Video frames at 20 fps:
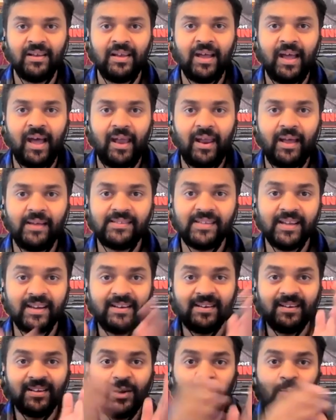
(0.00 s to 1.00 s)
And I
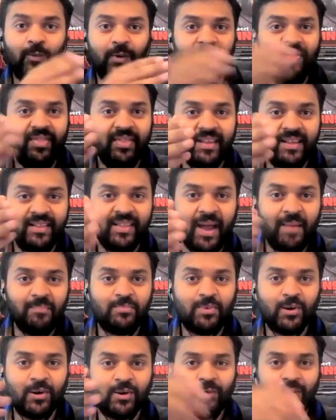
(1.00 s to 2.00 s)
said, you know, when in that
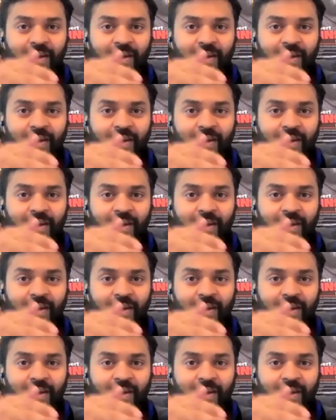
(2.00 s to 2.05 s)
book,